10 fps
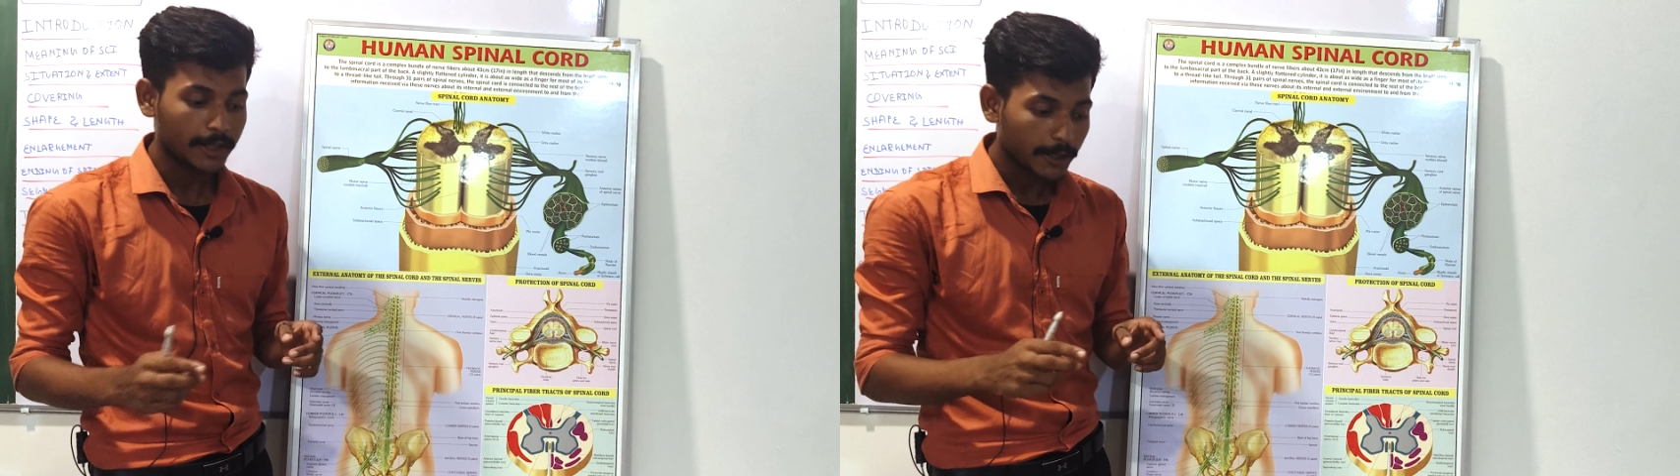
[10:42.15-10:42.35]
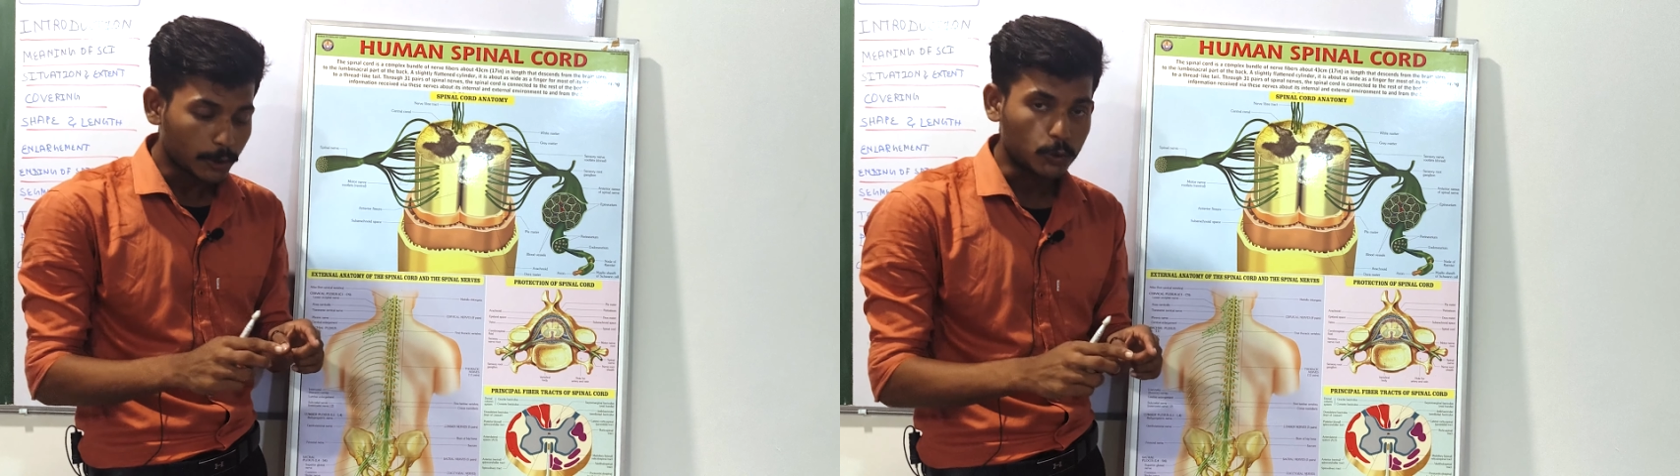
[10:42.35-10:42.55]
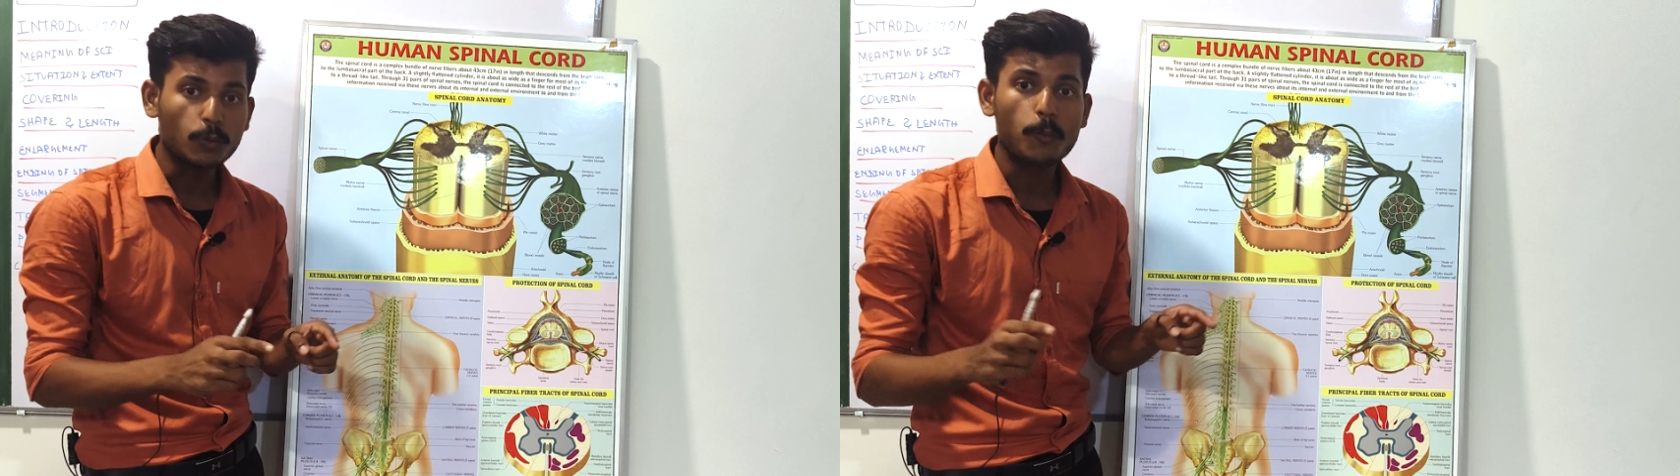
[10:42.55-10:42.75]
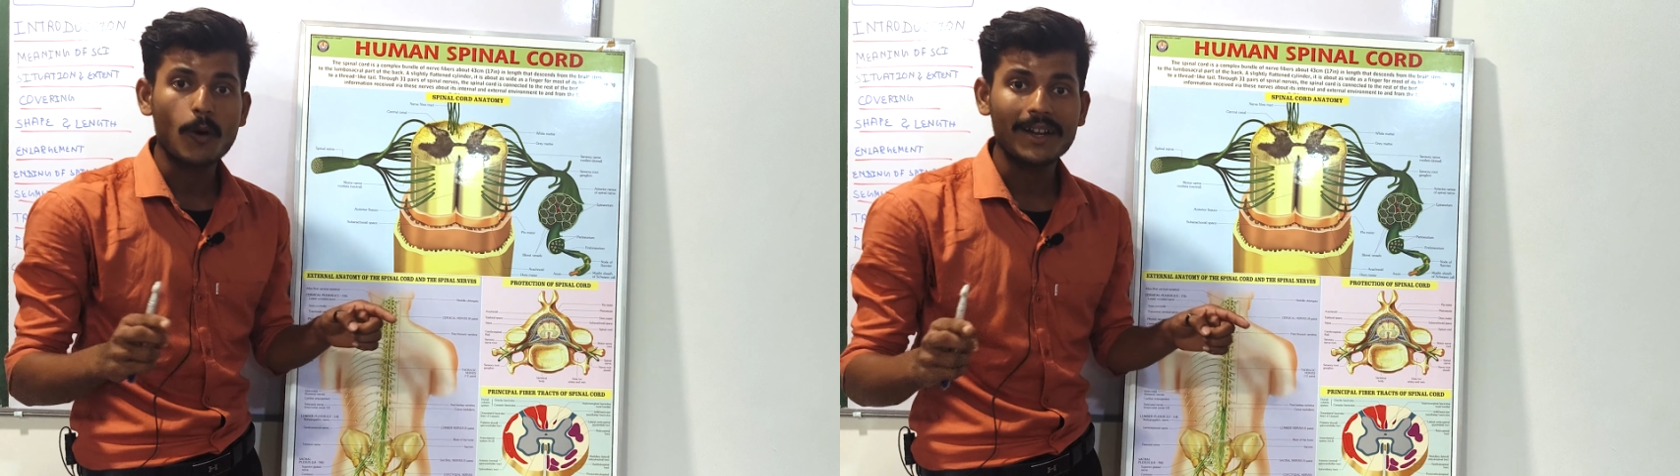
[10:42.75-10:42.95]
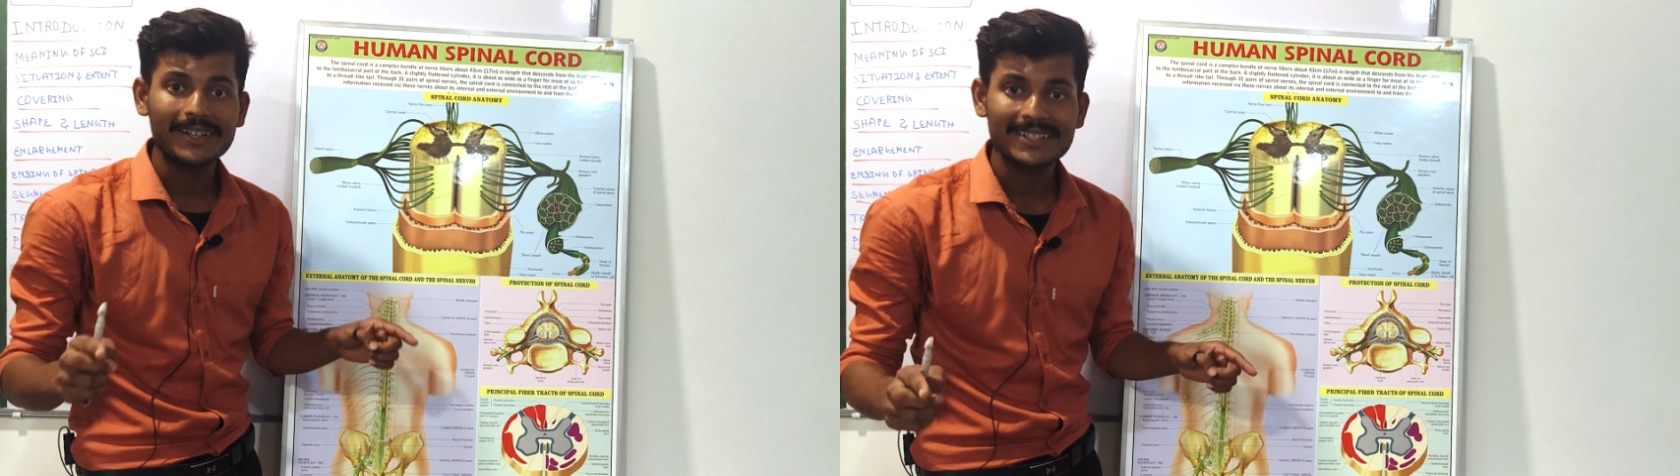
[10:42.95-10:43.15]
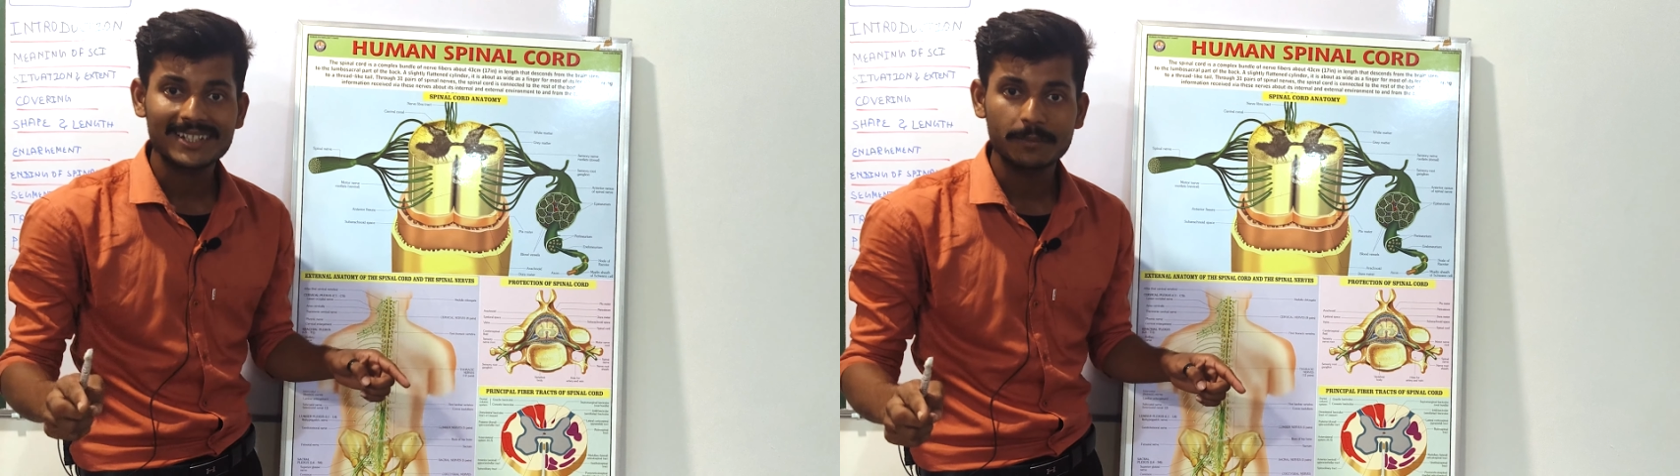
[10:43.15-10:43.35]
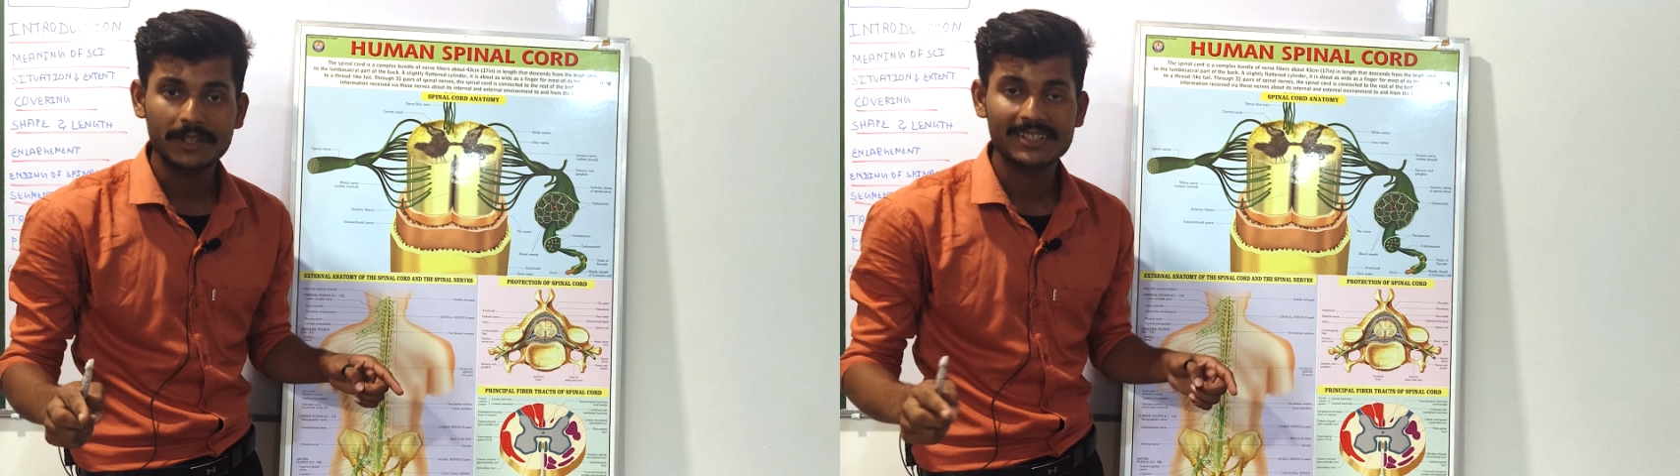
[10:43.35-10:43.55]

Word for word: two-point discrimination,